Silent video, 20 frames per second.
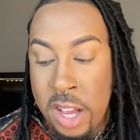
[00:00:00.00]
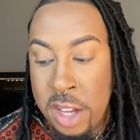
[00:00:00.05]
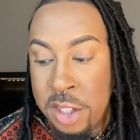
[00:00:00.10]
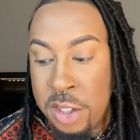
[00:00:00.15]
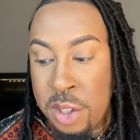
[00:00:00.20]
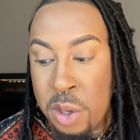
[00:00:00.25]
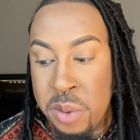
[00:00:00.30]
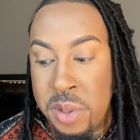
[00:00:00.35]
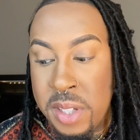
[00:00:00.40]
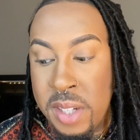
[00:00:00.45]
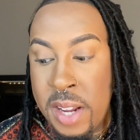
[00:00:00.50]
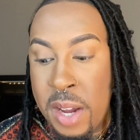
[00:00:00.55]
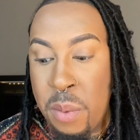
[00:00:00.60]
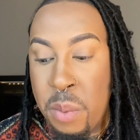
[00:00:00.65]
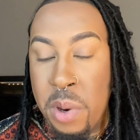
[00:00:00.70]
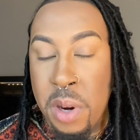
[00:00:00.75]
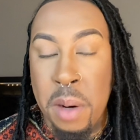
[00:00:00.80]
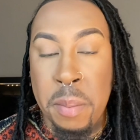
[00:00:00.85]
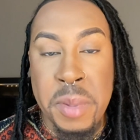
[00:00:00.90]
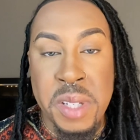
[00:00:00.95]
So today
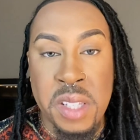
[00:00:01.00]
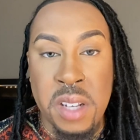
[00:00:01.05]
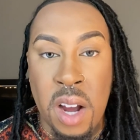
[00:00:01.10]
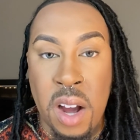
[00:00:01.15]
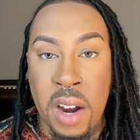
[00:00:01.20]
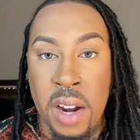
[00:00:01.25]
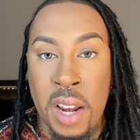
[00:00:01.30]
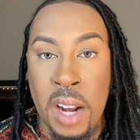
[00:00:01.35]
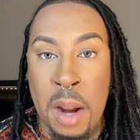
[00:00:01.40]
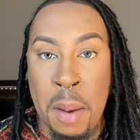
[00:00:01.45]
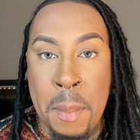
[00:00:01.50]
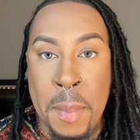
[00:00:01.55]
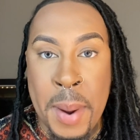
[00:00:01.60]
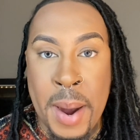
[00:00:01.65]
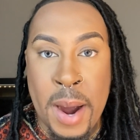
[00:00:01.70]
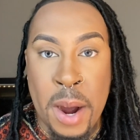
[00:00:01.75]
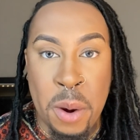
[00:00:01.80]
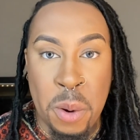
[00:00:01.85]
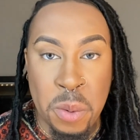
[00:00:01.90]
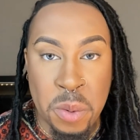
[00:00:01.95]
we're going to be talking
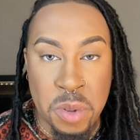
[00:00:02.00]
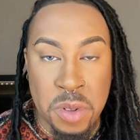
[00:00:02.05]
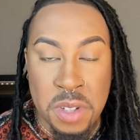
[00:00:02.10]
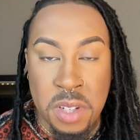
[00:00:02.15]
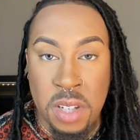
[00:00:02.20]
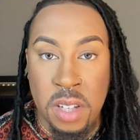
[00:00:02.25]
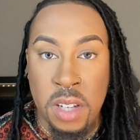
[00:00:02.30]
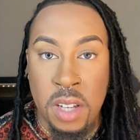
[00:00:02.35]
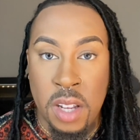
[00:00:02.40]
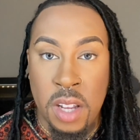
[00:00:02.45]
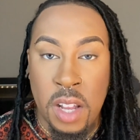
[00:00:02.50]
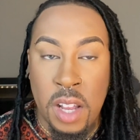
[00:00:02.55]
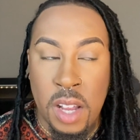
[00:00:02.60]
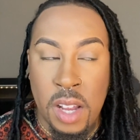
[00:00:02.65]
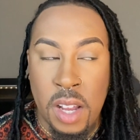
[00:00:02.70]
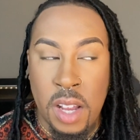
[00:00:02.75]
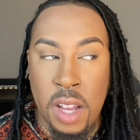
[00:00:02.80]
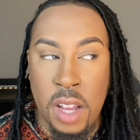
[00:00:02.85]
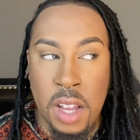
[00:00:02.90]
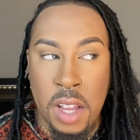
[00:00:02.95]
about
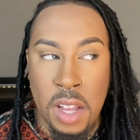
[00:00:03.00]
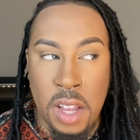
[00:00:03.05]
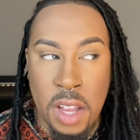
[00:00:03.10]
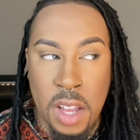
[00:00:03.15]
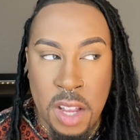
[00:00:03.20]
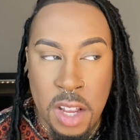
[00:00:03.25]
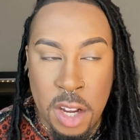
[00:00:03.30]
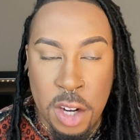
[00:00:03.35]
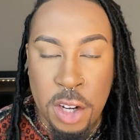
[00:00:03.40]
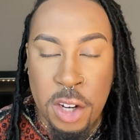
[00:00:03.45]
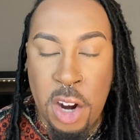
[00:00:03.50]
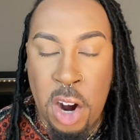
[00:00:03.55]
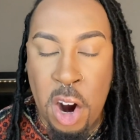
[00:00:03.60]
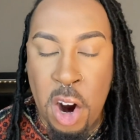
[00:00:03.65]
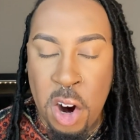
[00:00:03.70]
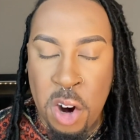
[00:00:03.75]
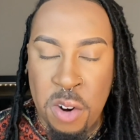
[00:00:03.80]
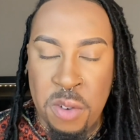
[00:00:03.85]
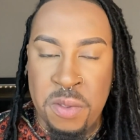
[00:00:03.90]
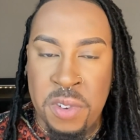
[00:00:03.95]

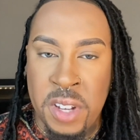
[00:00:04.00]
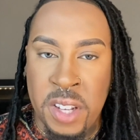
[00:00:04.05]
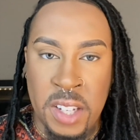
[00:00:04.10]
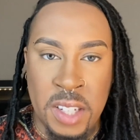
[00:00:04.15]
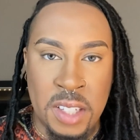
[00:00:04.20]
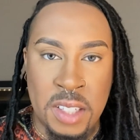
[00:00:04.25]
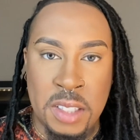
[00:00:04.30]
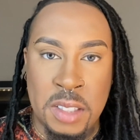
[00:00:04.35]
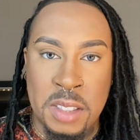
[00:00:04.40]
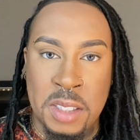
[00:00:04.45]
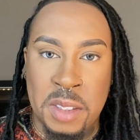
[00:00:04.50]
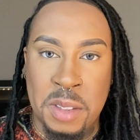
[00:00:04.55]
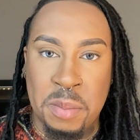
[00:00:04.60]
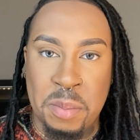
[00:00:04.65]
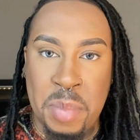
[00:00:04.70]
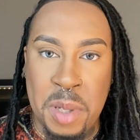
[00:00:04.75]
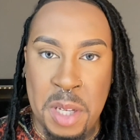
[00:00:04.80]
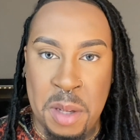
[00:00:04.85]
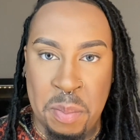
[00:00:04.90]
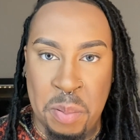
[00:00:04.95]
curving
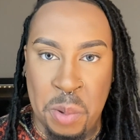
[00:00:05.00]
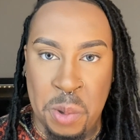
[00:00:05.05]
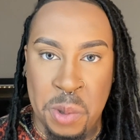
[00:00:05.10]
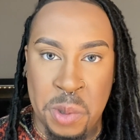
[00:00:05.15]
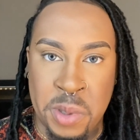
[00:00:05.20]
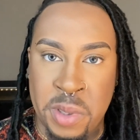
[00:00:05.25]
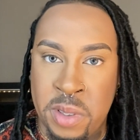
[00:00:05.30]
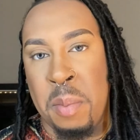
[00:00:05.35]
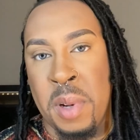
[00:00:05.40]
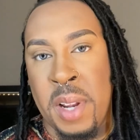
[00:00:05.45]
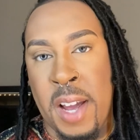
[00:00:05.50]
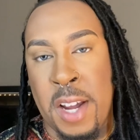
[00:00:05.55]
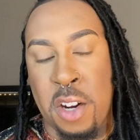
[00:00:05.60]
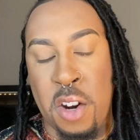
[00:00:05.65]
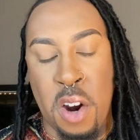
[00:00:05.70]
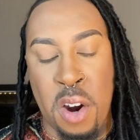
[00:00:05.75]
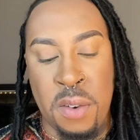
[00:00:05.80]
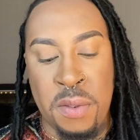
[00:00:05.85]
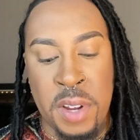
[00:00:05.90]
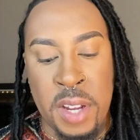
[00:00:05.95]
people, like
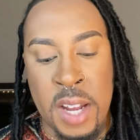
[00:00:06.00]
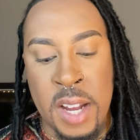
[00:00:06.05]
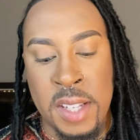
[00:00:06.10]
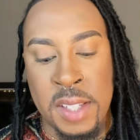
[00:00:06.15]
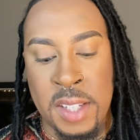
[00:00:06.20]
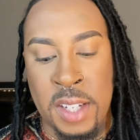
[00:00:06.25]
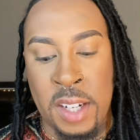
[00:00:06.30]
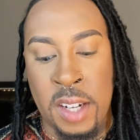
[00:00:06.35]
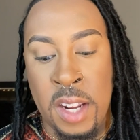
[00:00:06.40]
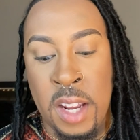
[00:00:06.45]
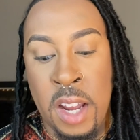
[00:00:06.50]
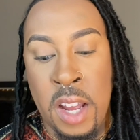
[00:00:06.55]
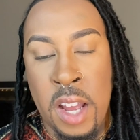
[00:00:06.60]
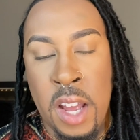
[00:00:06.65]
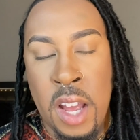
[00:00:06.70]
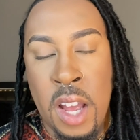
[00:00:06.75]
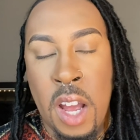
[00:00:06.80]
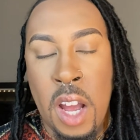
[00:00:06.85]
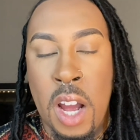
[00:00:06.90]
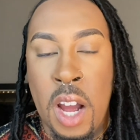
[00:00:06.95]
curving as
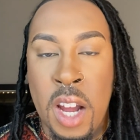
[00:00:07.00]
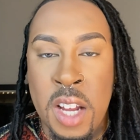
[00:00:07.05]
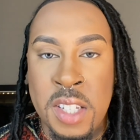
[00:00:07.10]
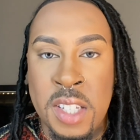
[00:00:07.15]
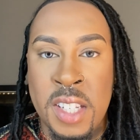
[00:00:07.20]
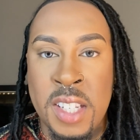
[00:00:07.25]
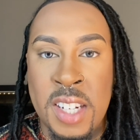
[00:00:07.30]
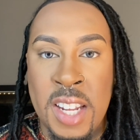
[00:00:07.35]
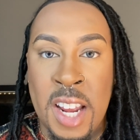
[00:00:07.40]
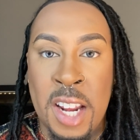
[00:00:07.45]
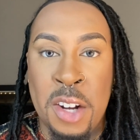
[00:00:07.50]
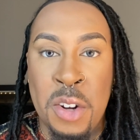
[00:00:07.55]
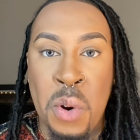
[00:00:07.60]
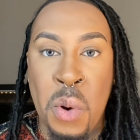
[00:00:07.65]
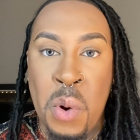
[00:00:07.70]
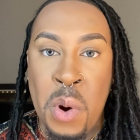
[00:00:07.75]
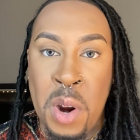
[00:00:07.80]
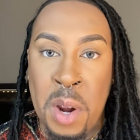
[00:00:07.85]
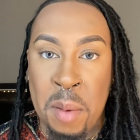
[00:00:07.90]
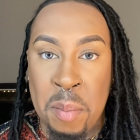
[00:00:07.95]
in
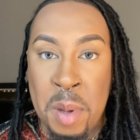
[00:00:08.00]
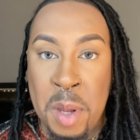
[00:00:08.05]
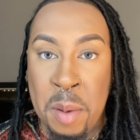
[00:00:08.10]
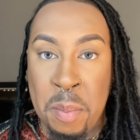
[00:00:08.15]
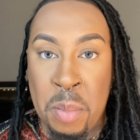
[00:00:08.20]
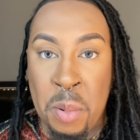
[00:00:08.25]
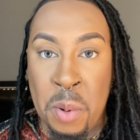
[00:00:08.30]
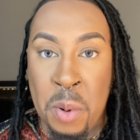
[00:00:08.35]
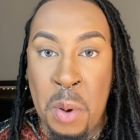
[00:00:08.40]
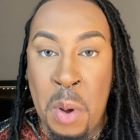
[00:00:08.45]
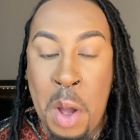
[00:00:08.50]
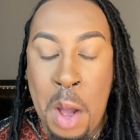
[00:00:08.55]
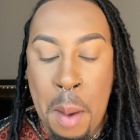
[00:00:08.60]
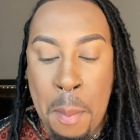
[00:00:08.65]
ignoring people.